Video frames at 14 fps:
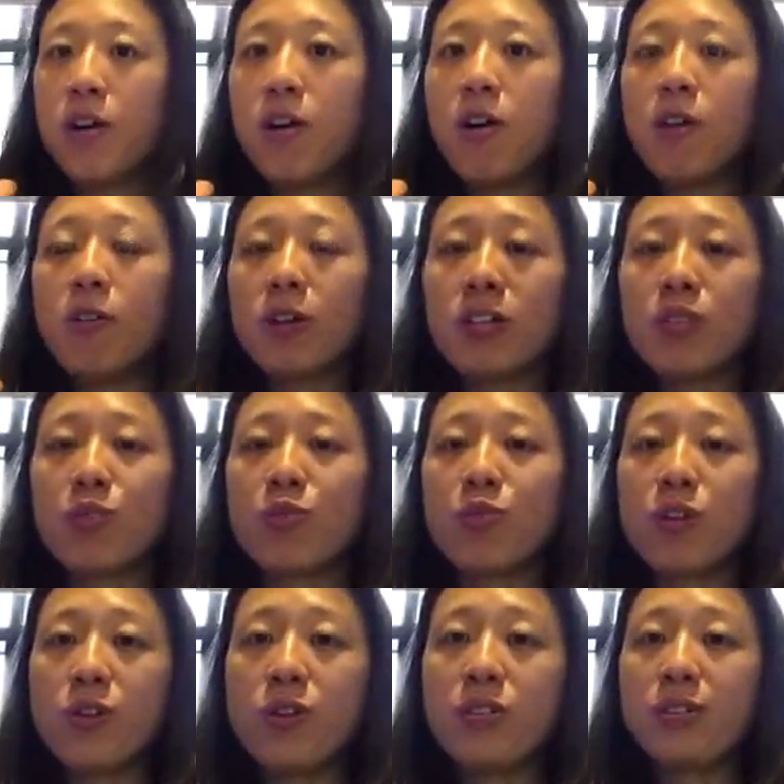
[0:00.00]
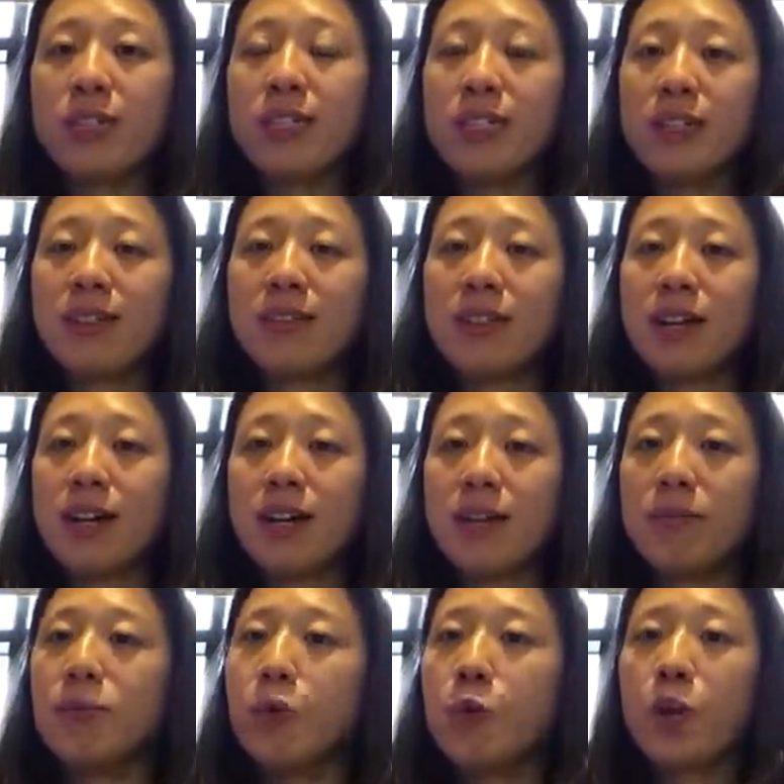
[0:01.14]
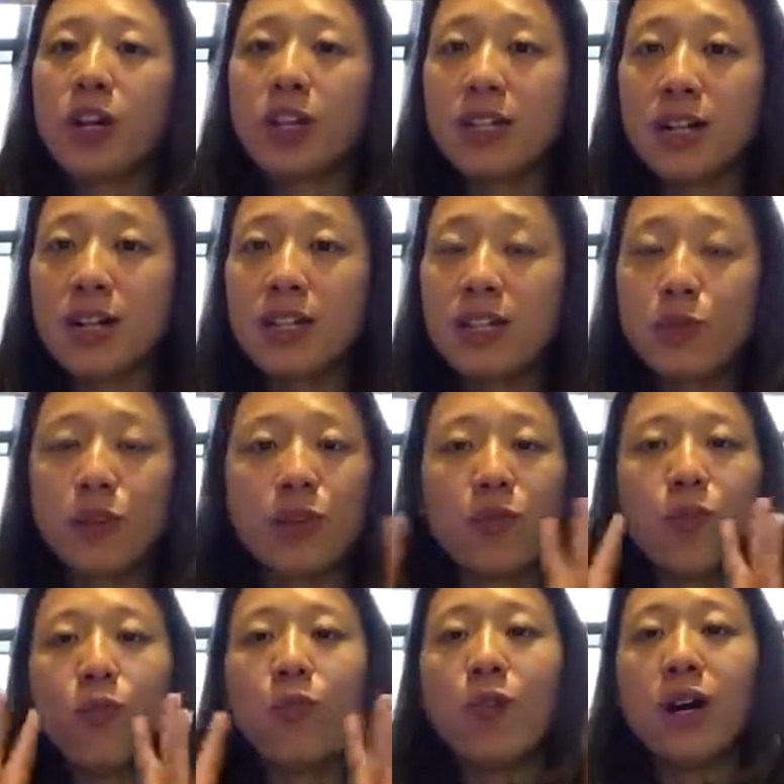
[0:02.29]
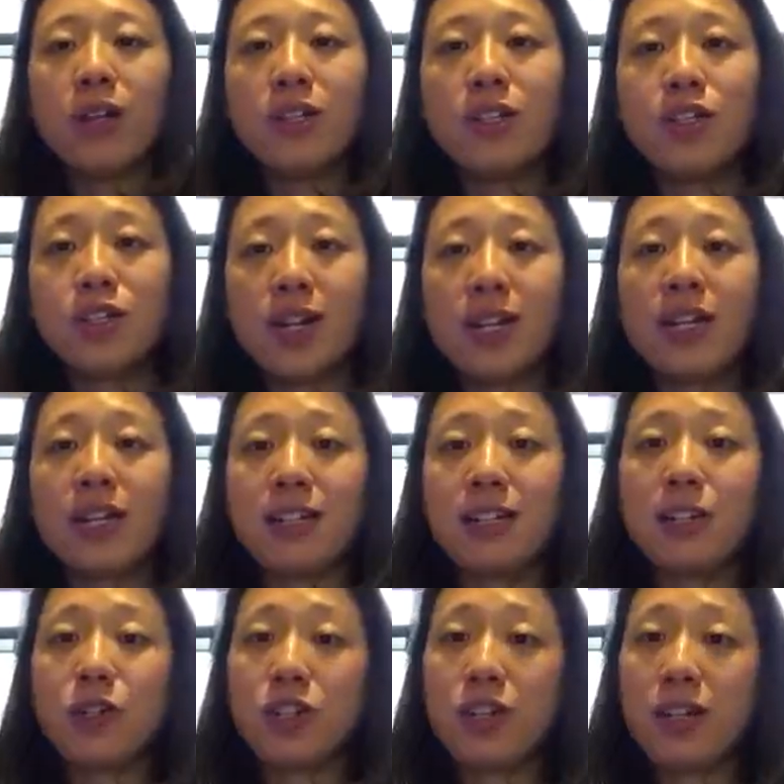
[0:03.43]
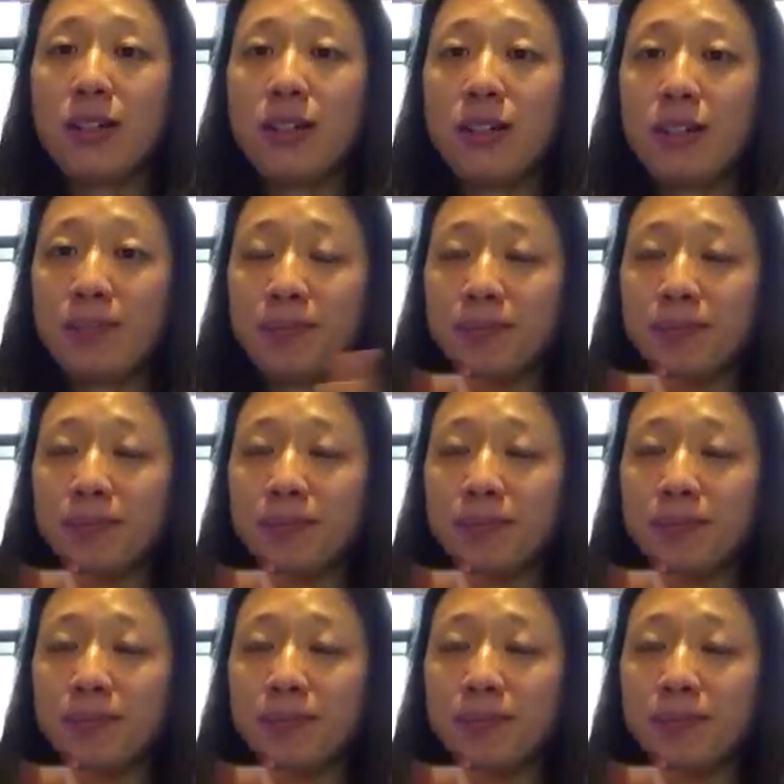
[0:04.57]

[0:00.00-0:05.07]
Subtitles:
all controlled and organized within one giant Excel sheet.